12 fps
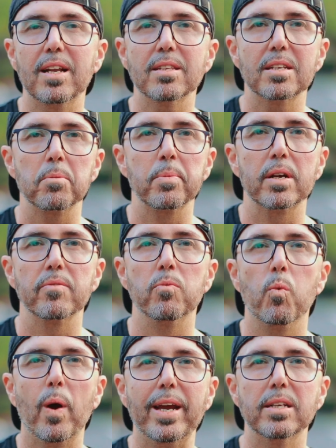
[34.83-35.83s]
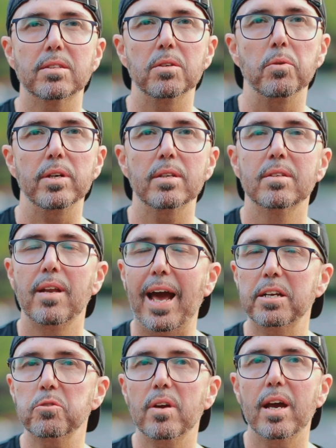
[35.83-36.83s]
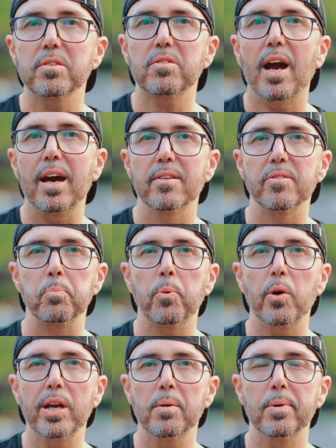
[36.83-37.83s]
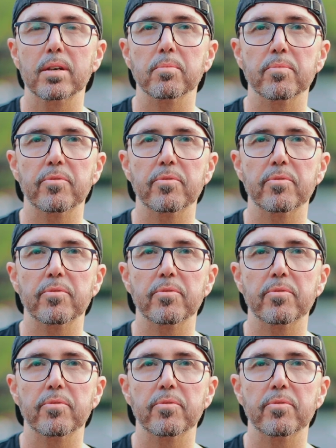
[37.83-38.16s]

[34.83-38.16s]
a little bit of weight to it. Actually has kind of a premium